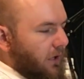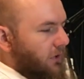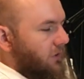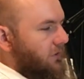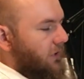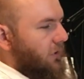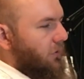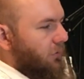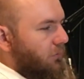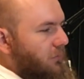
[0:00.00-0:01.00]
and the
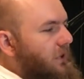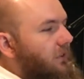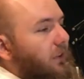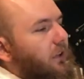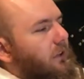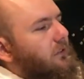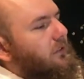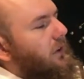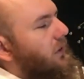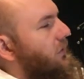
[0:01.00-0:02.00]
scent of meaty
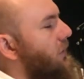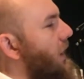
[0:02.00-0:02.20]
itself.